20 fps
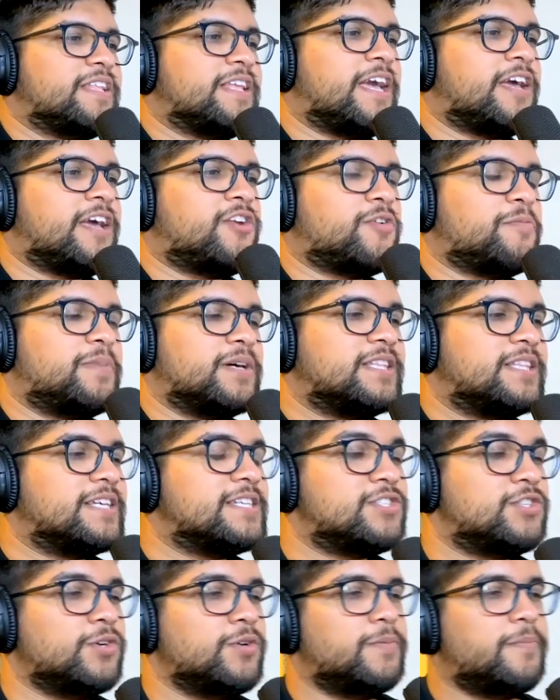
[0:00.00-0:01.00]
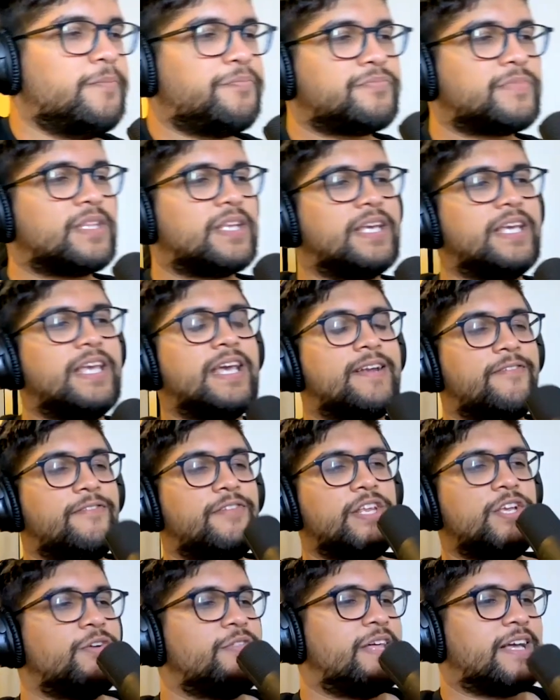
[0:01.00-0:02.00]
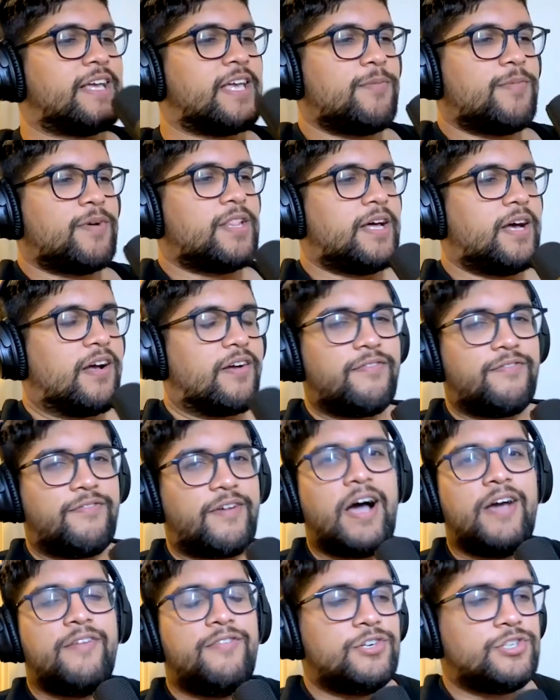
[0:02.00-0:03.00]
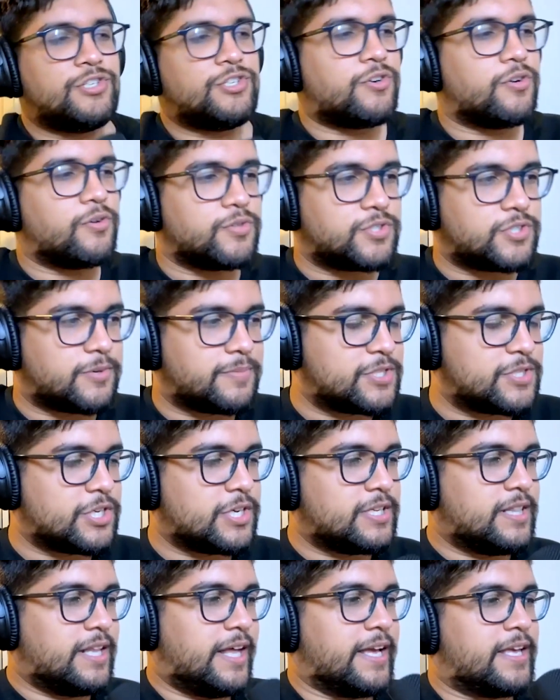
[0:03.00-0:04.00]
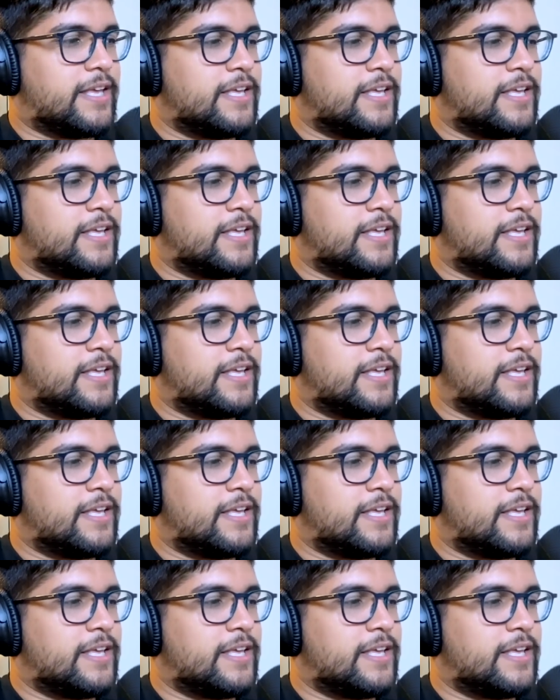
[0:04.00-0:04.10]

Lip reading: no, but this dude, he had a video that came out like 5 years ago, some shit. Like